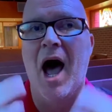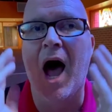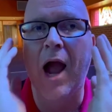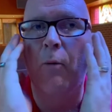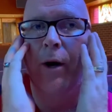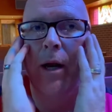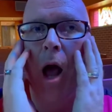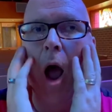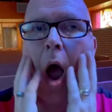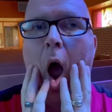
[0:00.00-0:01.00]
I would
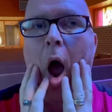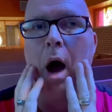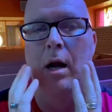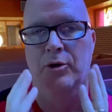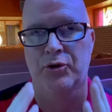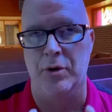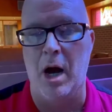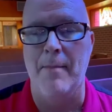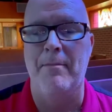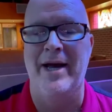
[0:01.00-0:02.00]

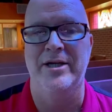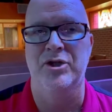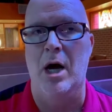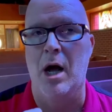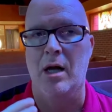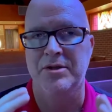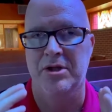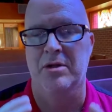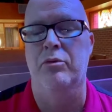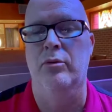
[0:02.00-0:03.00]
drop my jaw to
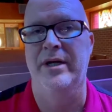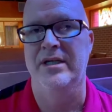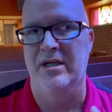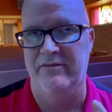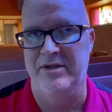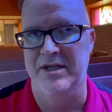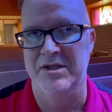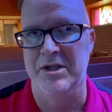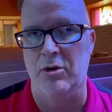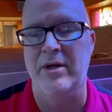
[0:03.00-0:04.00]
the point of
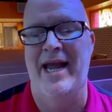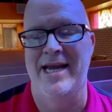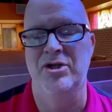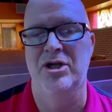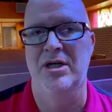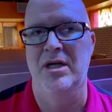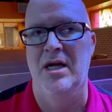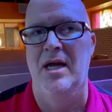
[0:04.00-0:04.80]
dislocation,